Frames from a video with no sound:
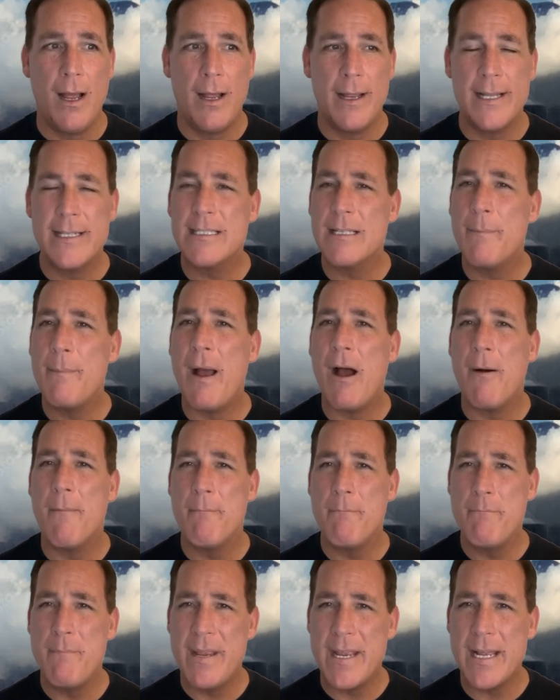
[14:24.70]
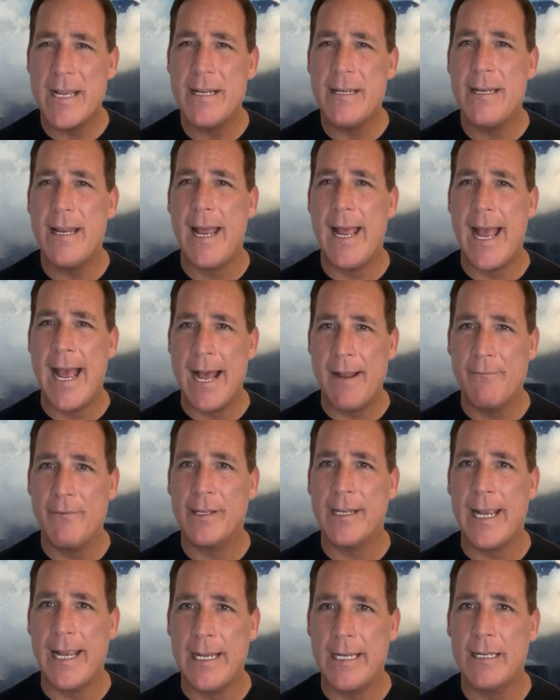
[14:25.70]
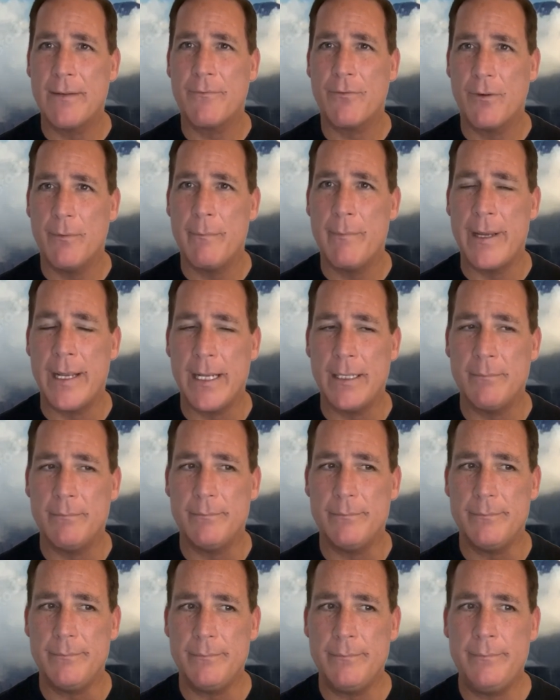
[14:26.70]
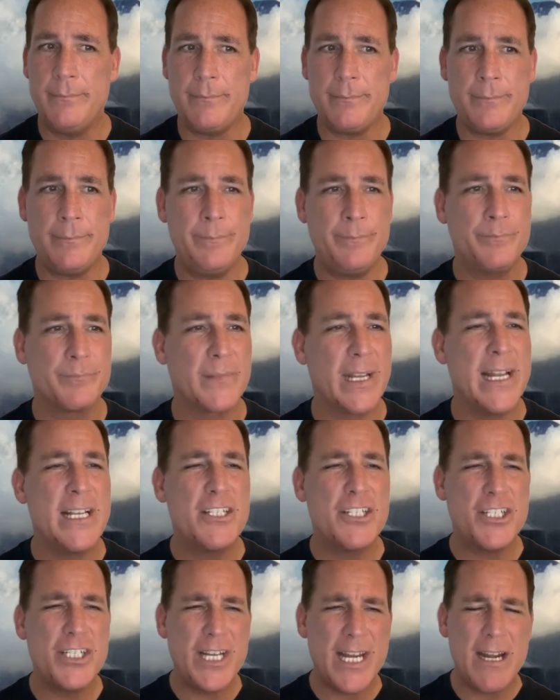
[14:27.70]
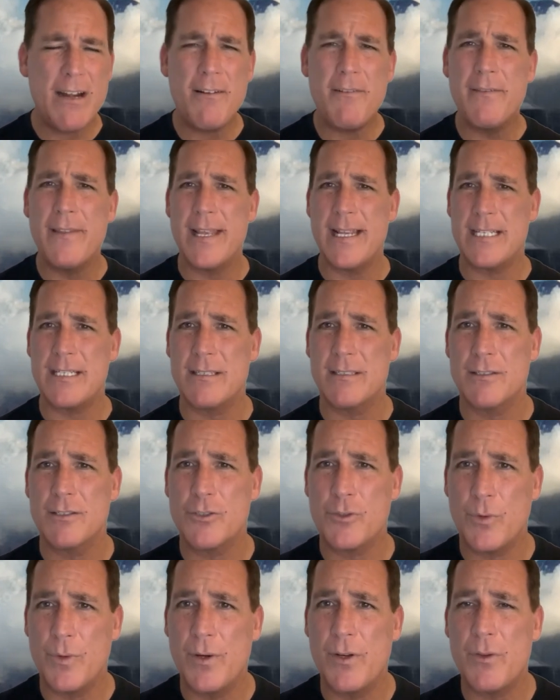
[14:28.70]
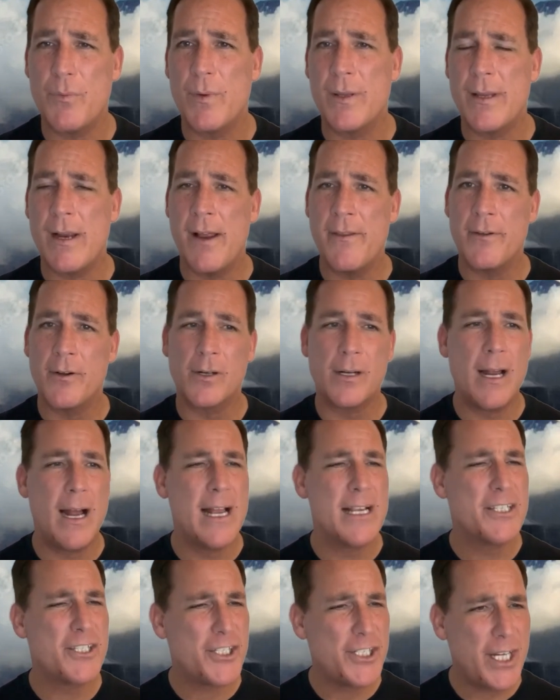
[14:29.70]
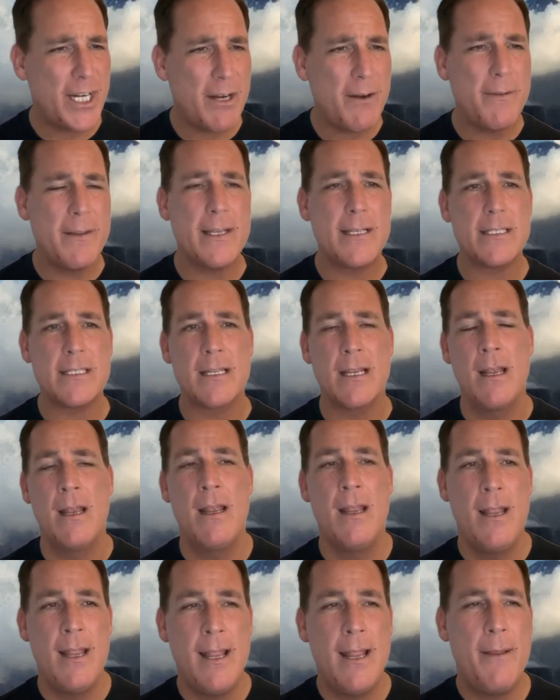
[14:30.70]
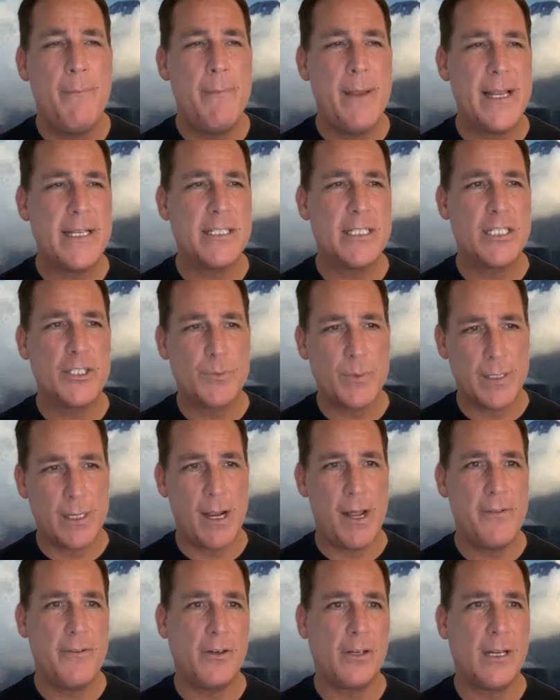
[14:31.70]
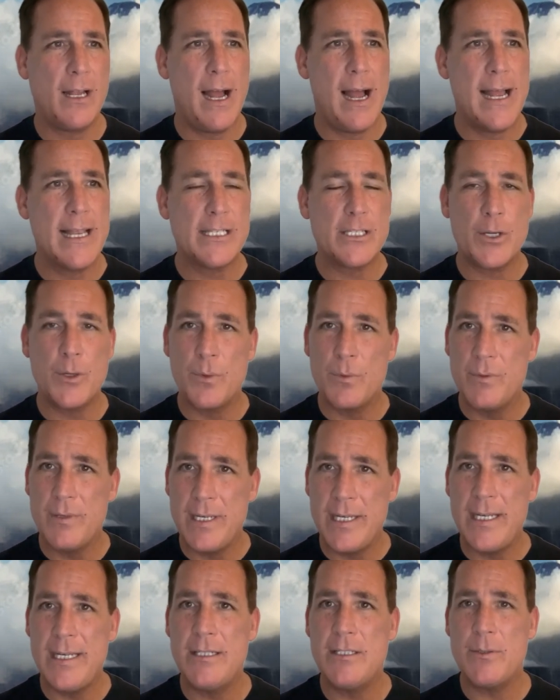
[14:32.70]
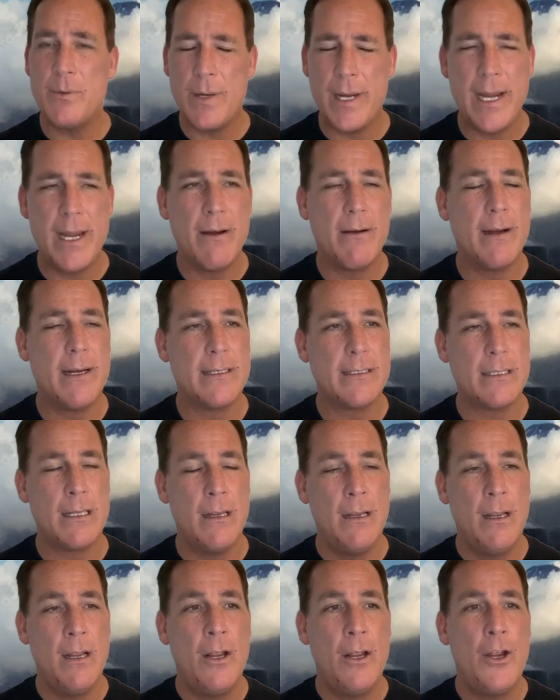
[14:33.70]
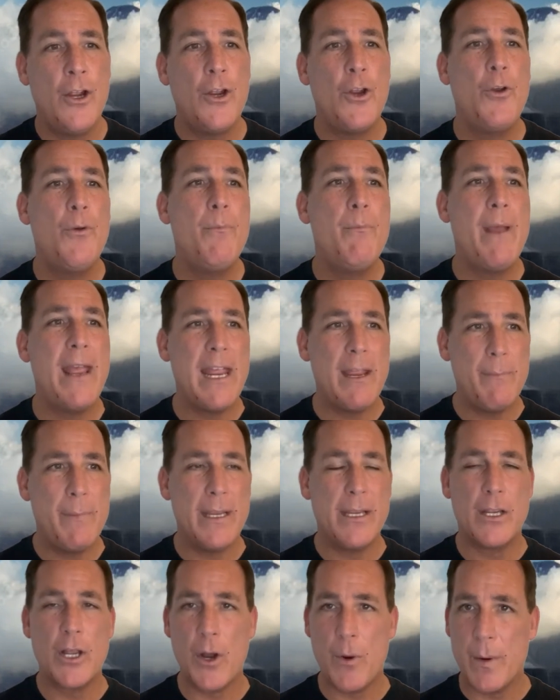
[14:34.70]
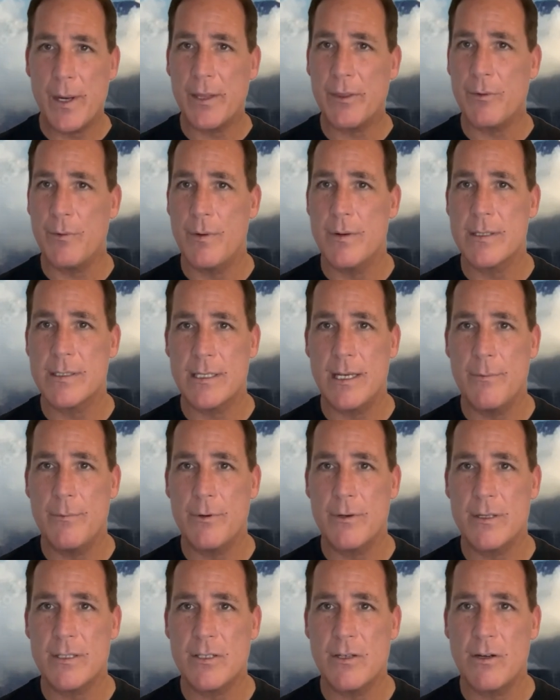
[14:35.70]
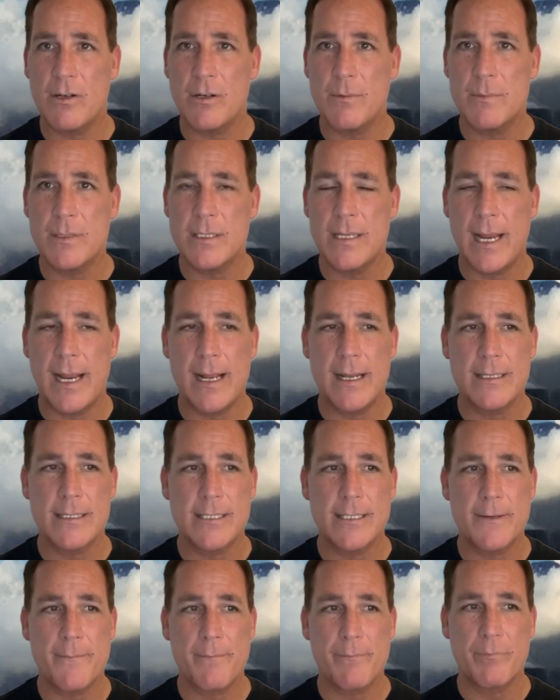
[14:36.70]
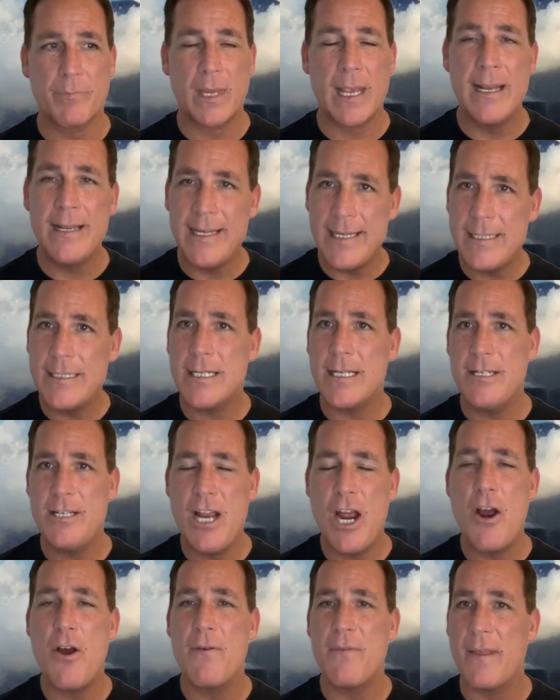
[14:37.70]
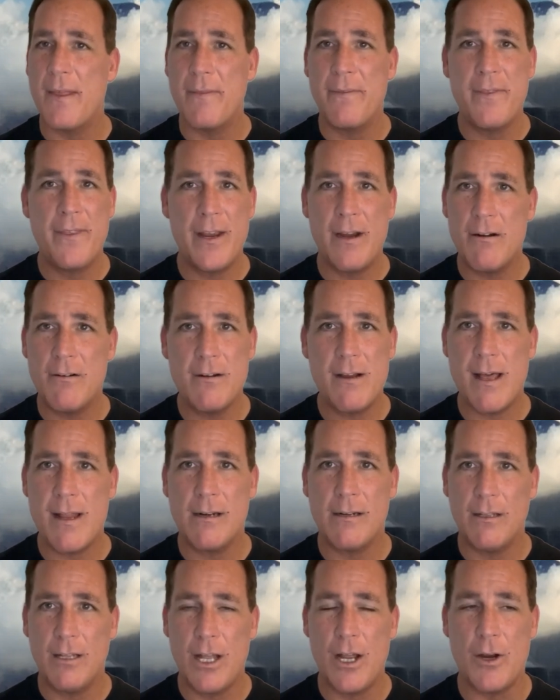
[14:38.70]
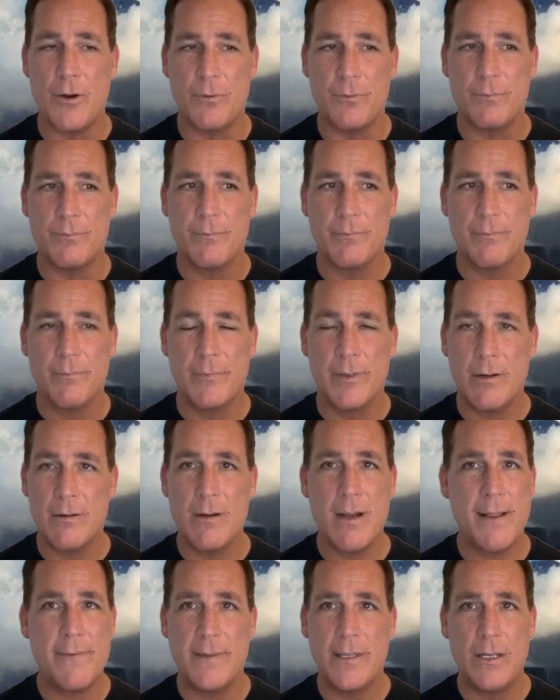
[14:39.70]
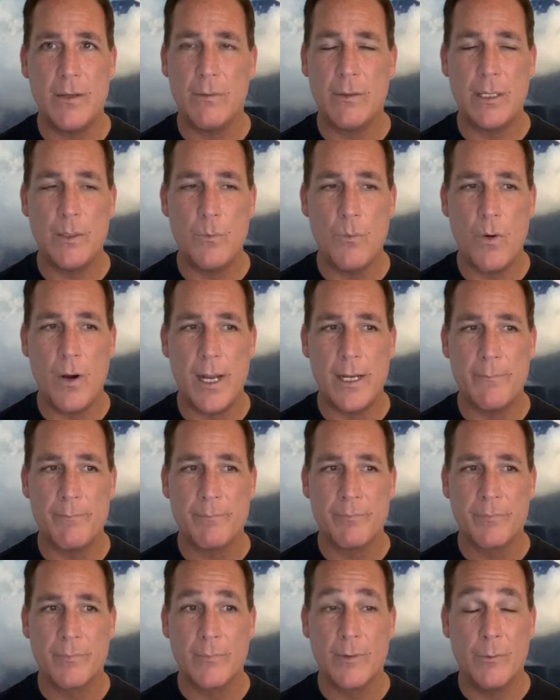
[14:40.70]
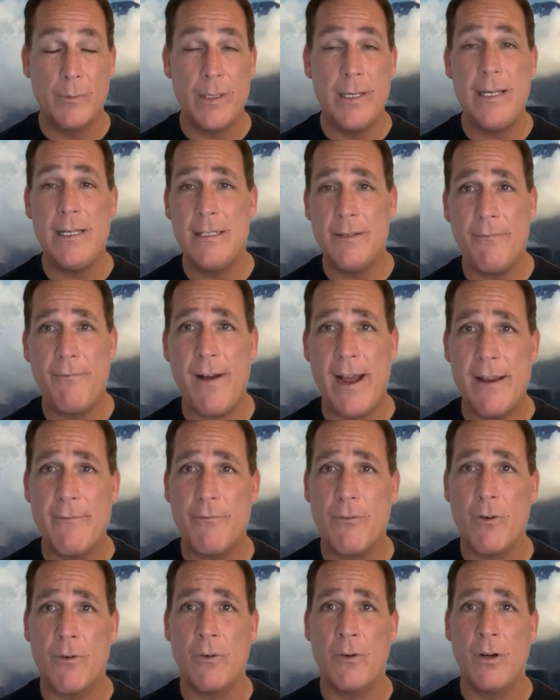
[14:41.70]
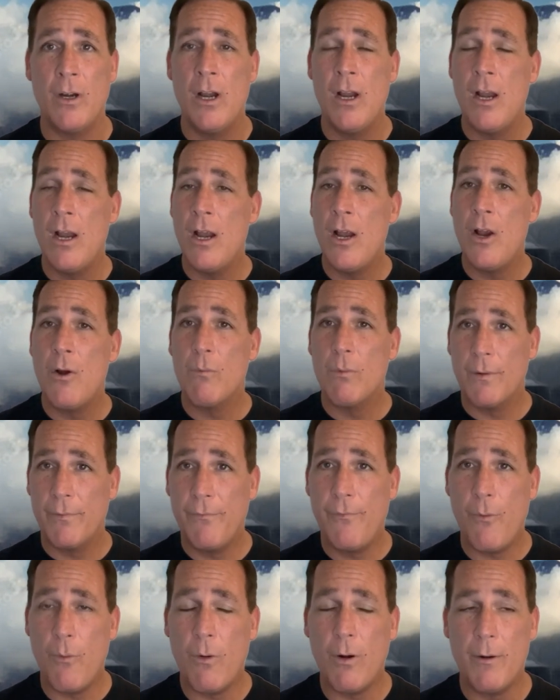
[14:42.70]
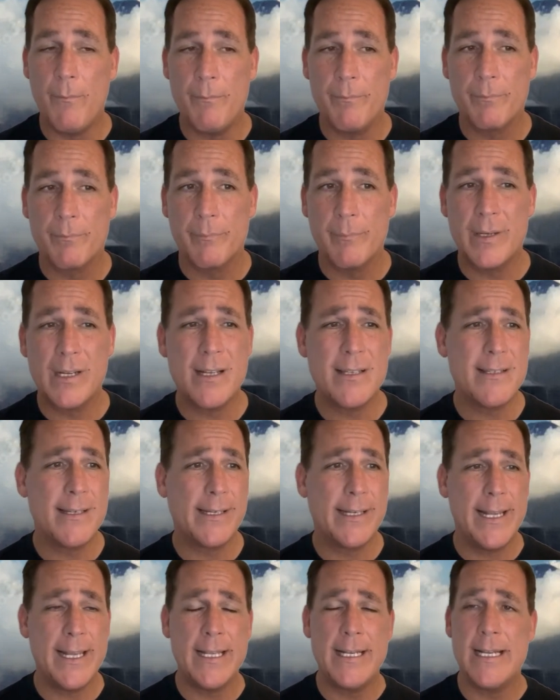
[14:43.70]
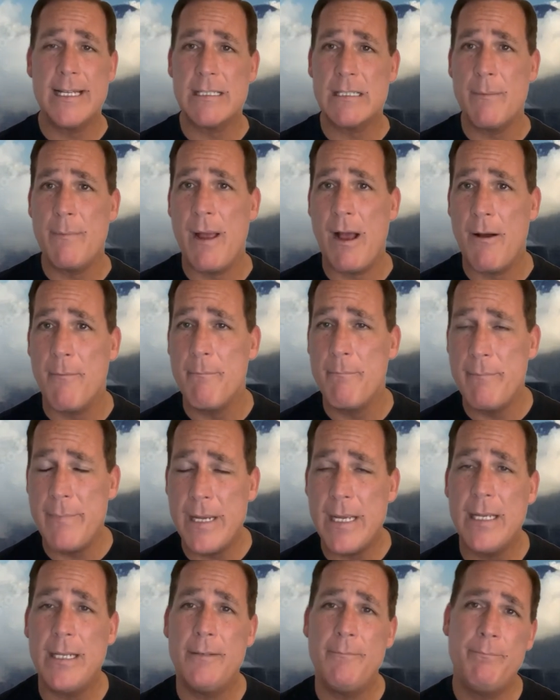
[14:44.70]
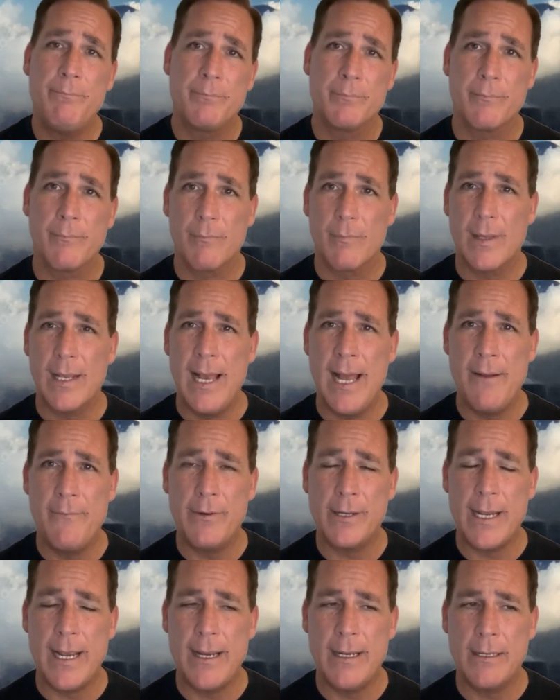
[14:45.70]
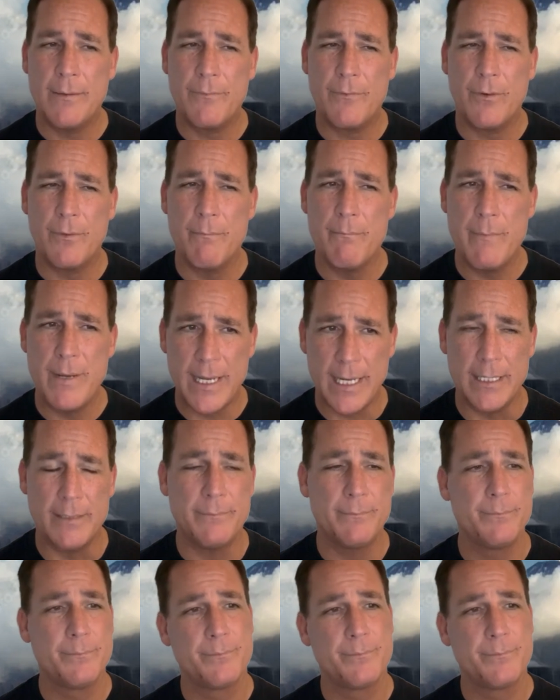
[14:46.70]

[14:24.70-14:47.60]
It's about men advocating for men. And share this truth with other guys. Share this message with other guys who need to hear it, who may be going through a similar circumstance and need to know that they're not alone. They're not the only one. We need to fight for reform because, again, it's about men advocating for men.